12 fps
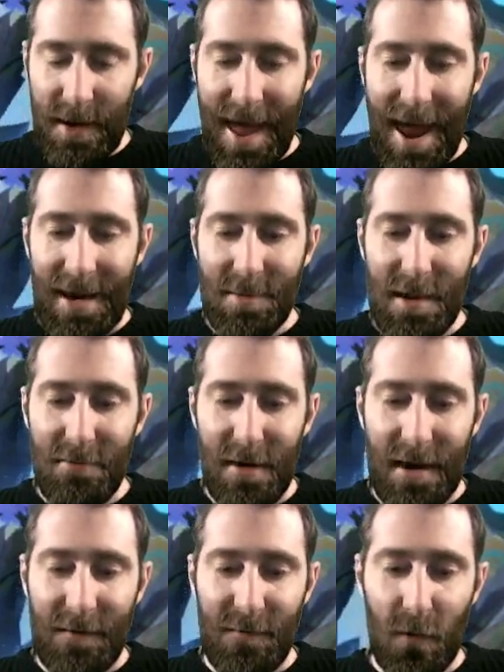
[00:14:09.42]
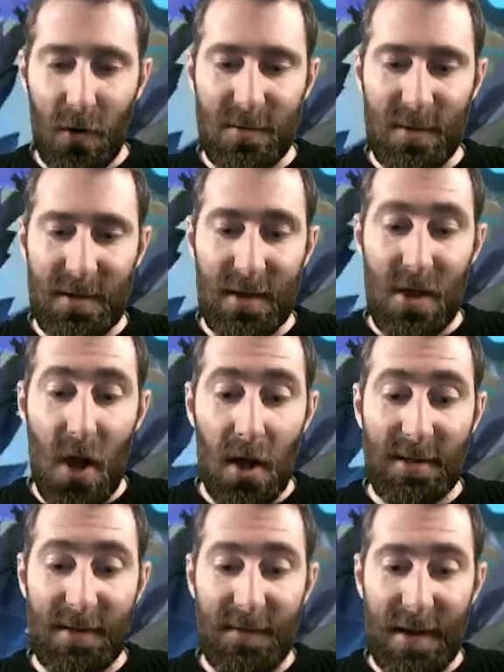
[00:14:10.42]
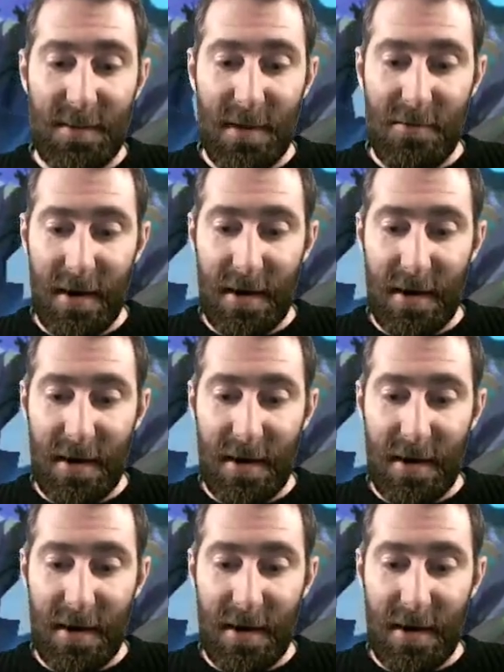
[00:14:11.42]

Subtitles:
And enemy reinforcements, lots of enemy